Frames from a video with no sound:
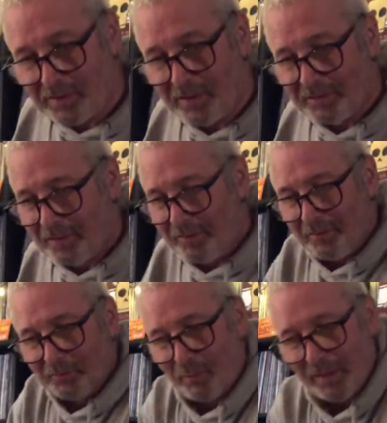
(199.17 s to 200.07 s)
here's the
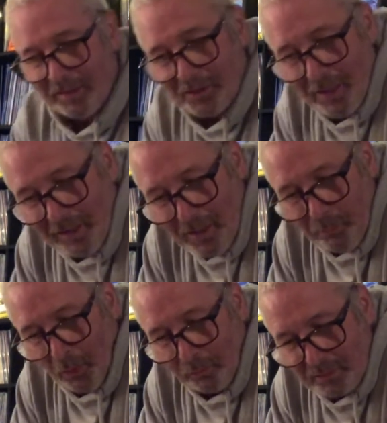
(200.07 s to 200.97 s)
news page. Iggy
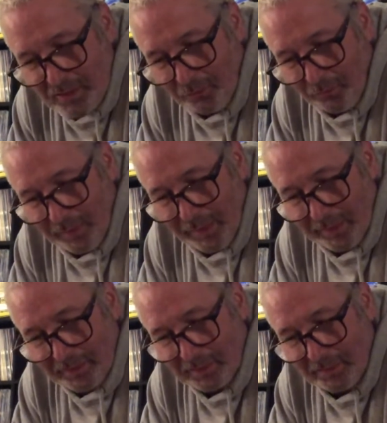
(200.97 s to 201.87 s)
Pop tour
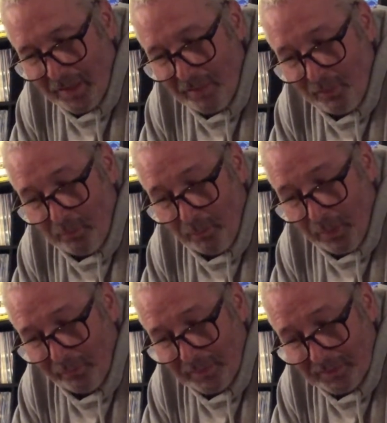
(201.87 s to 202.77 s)
dates. David
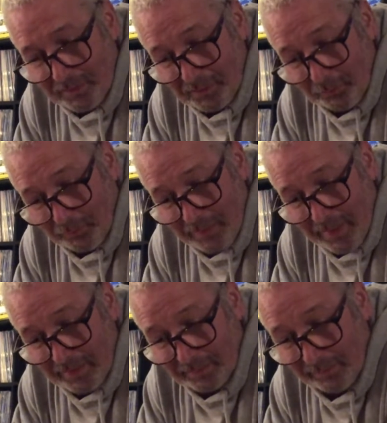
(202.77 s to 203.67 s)
Bowie to tour
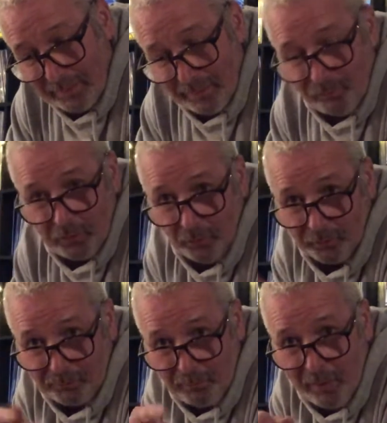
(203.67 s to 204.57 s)
later. Of
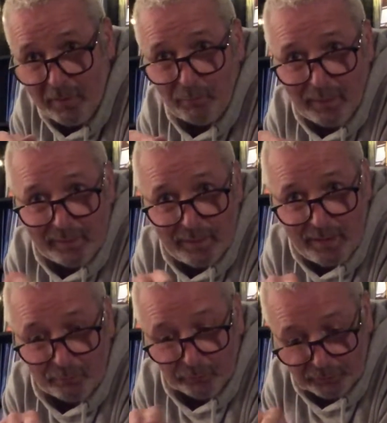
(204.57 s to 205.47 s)
course, Bowie played
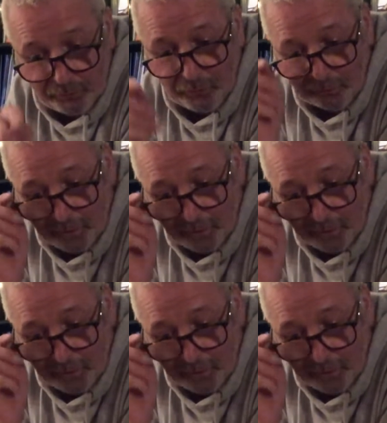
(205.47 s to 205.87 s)
keyboards for